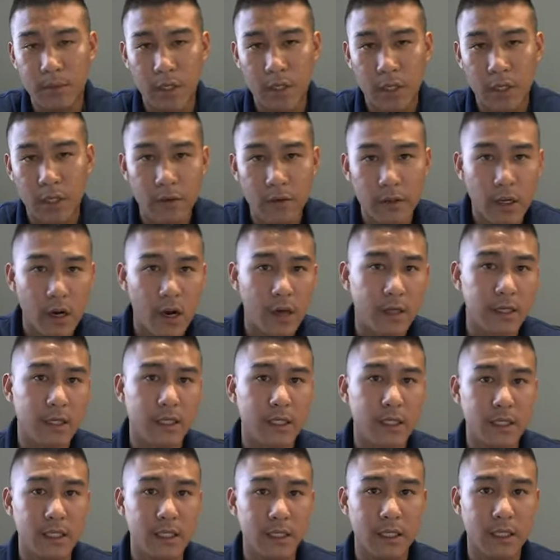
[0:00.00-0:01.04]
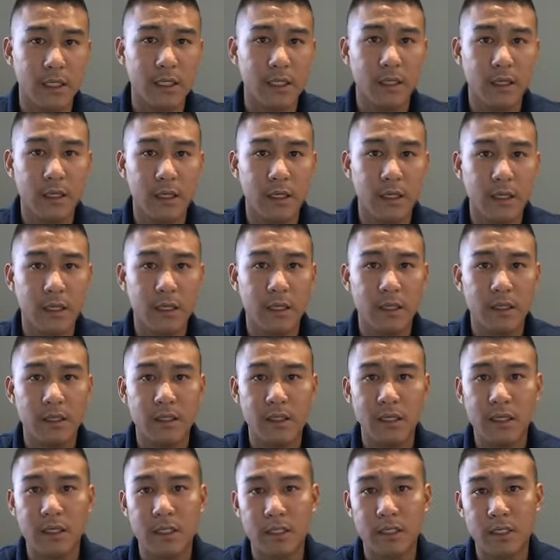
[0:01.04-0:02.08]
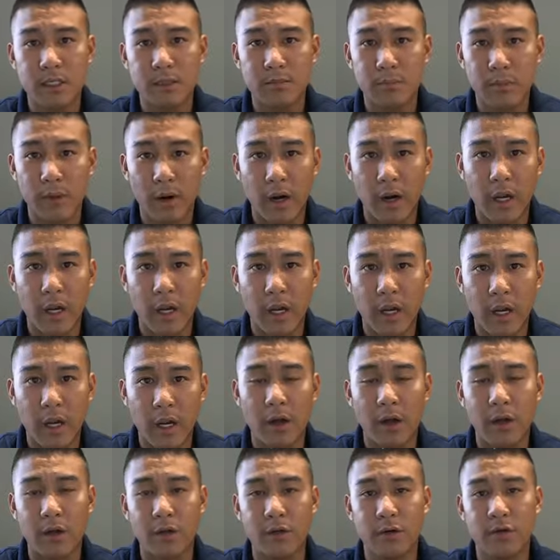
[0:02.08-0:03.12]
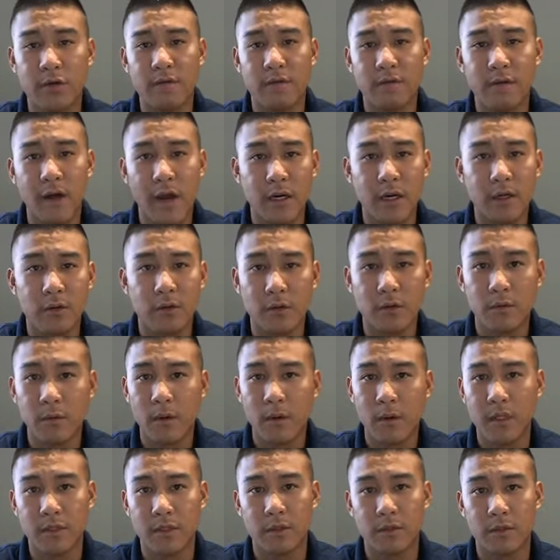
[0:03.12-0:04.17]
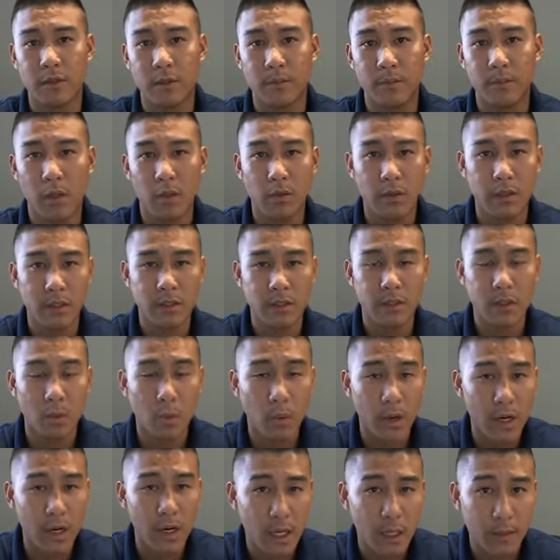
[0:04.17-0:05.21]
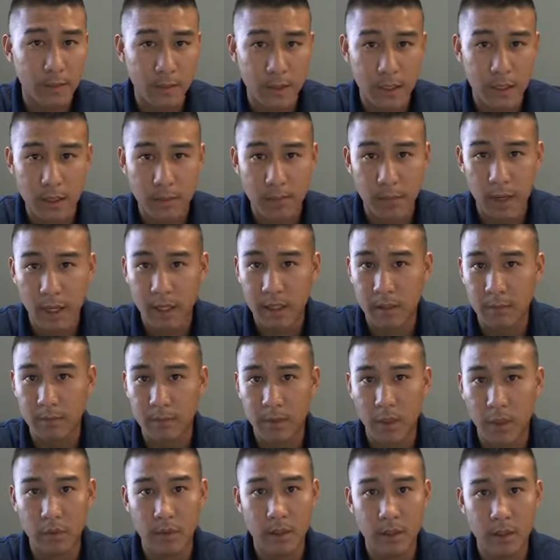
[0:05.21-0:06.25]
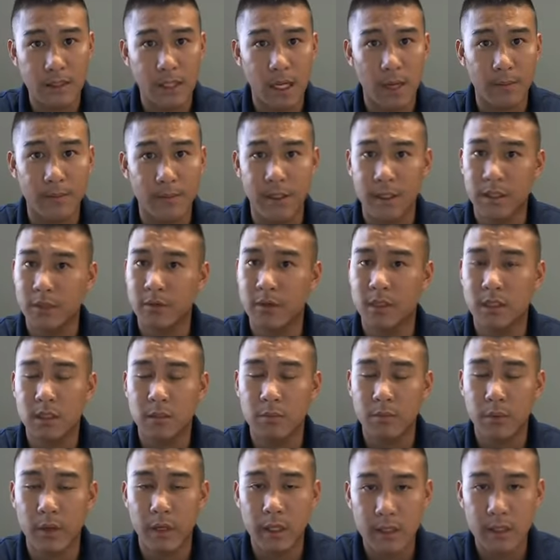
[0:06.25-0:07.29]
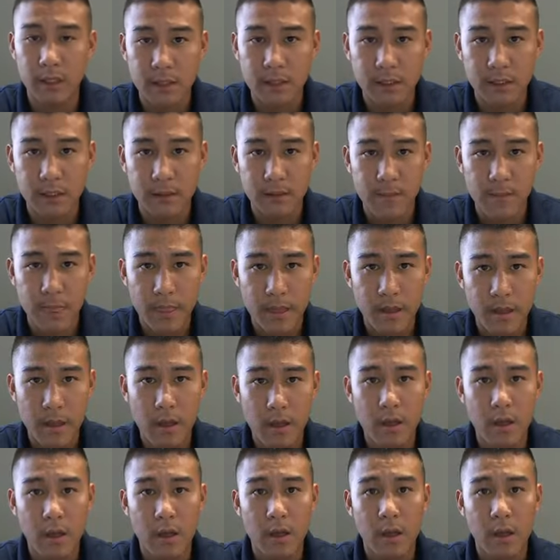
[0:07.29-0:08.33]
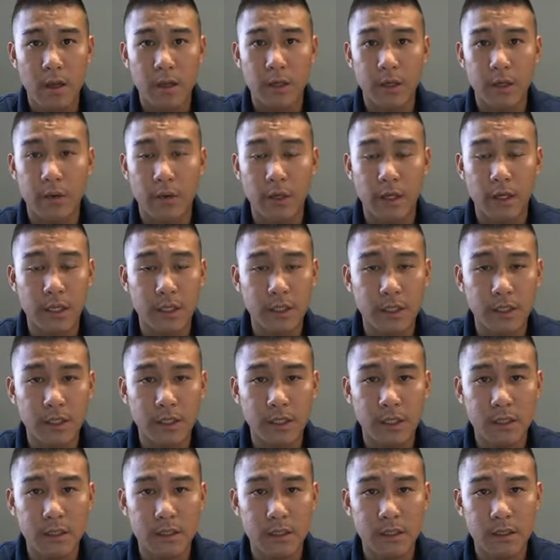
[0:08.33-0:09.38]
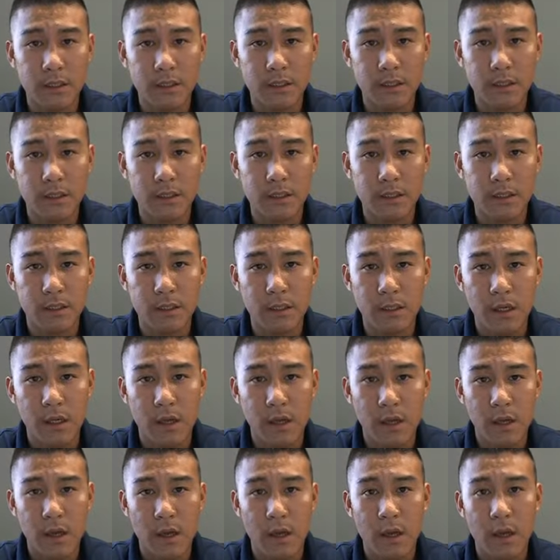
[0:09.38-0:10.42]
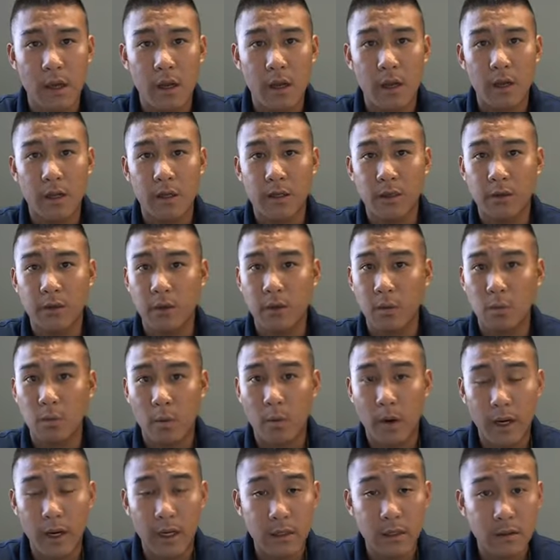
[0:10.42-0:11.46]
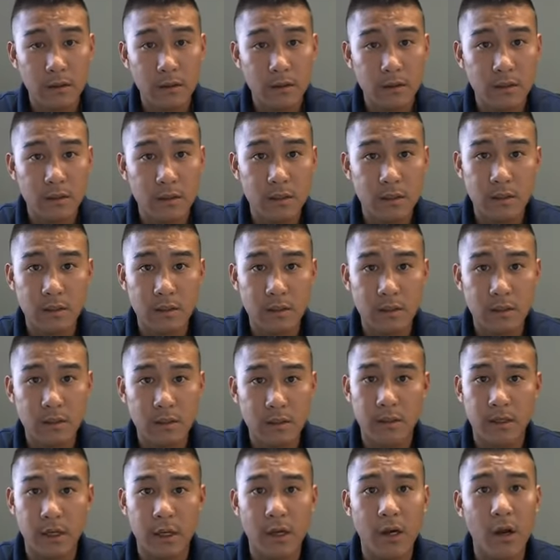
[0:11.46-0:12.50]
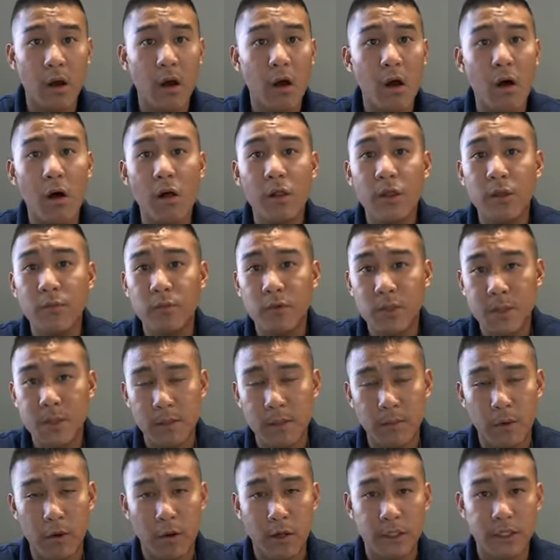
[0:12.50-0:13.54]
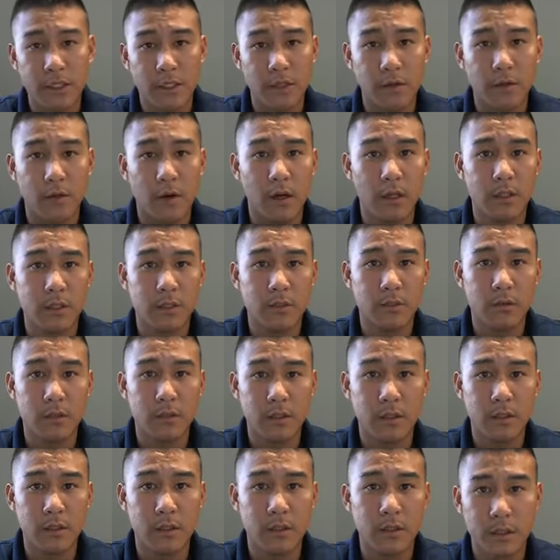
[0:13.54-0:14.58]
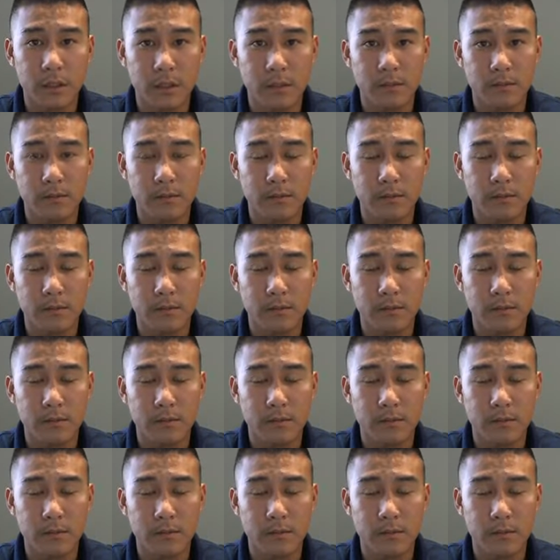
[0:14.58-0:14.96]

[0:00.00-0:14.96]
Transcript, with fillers: periodically need to spray on your vital garage door components. And what I mean by components, I mean your springs, your hinges, your rails, and all the moving parts in garage doors, really.